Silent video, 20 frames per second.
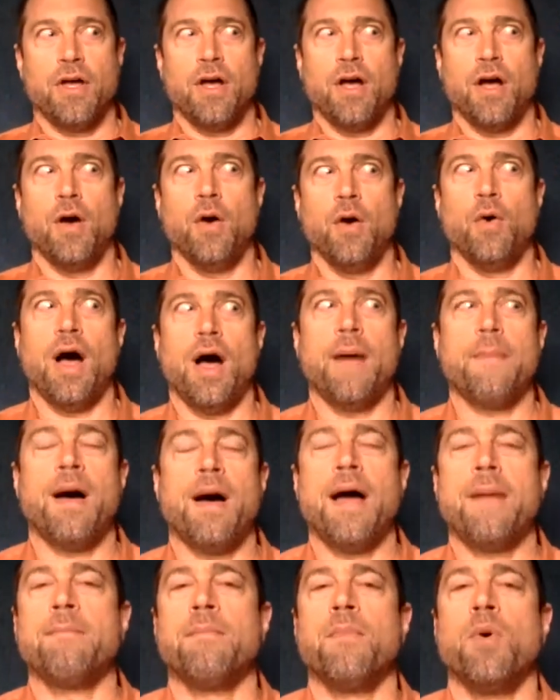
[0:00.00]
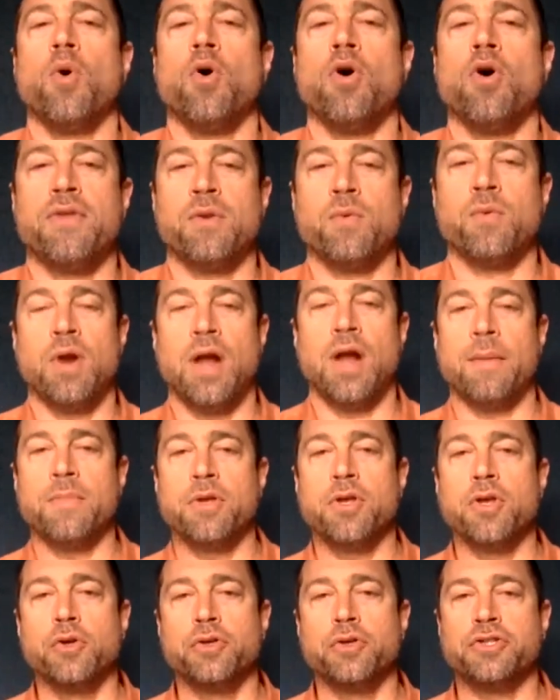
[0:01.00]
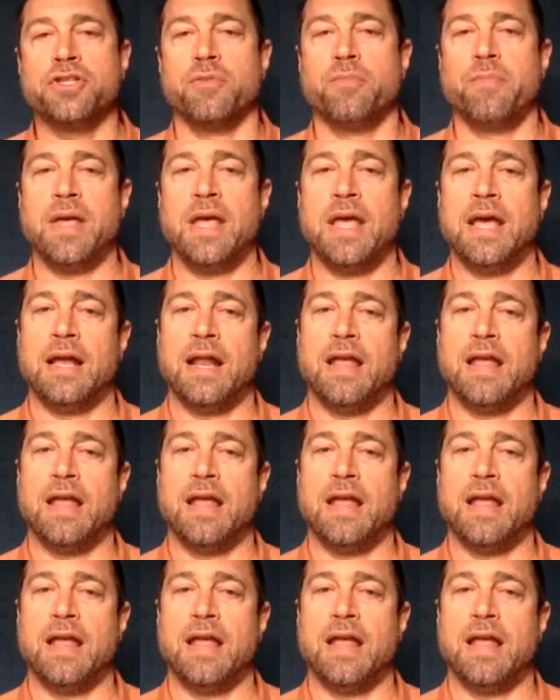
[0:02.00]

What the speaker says: oh, I'm more than what I'm used to being.